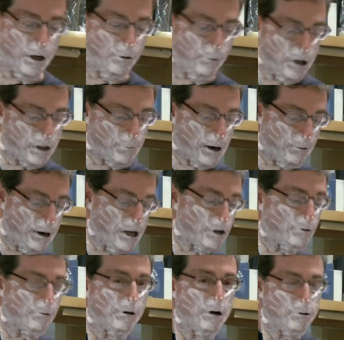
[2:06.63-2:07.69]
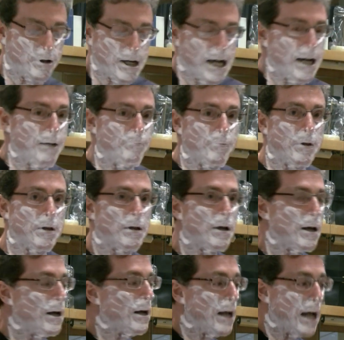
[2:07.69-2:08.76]
going to rinse my razor and rotate it
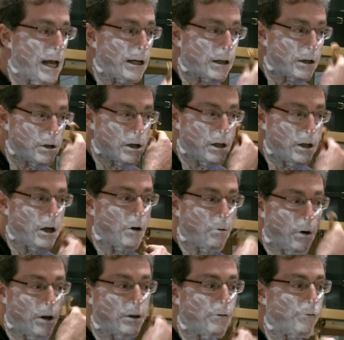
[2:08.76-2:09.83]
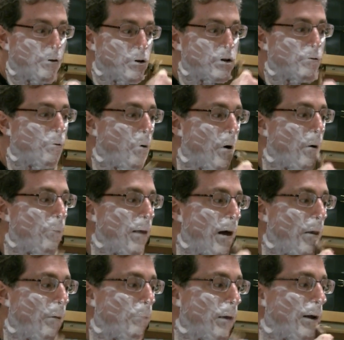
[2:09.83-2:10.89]
and continue on the first form.
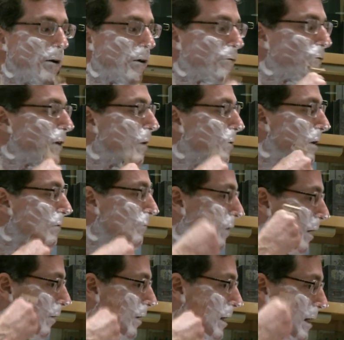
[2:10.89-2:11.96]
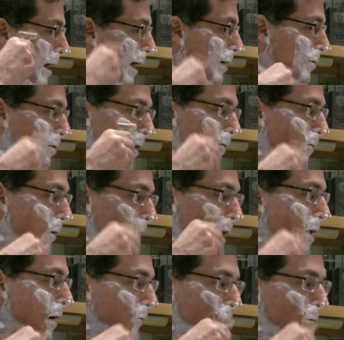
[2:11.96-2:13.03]
Now the blade is floating very nicely, very
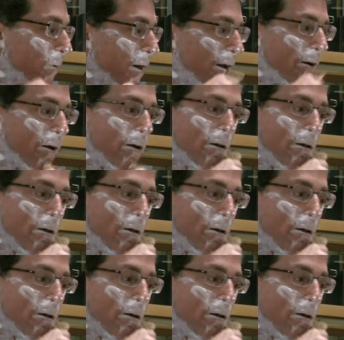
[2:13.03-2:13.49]
comfortably.